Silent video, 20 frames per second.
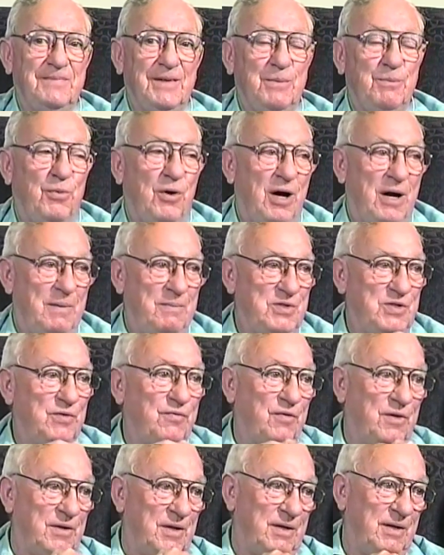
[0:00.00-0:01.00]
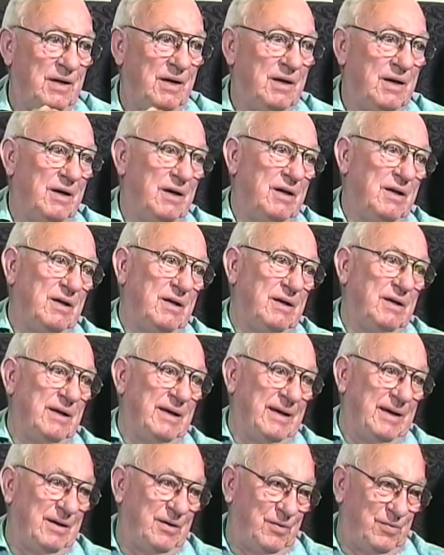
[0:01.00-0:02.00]
bombs for the
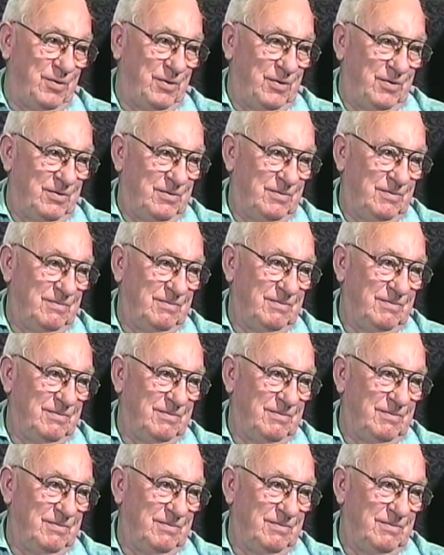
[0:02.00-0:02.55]
air crew